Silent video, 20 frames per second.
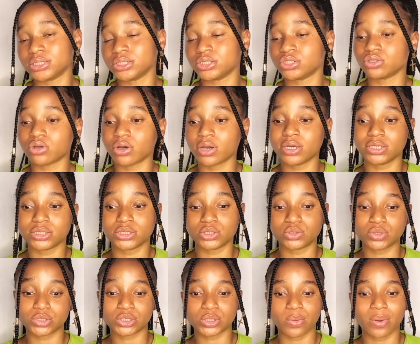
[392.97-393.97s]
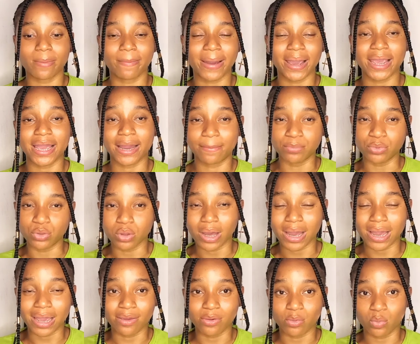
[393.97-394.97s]
it's not a situation whereby i'm
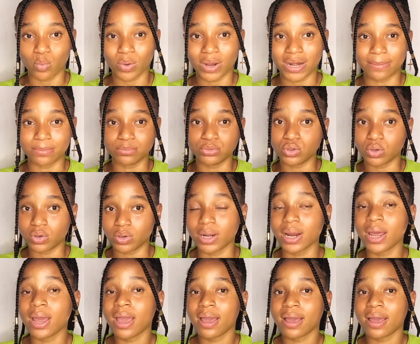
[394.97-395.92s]
i when i'm done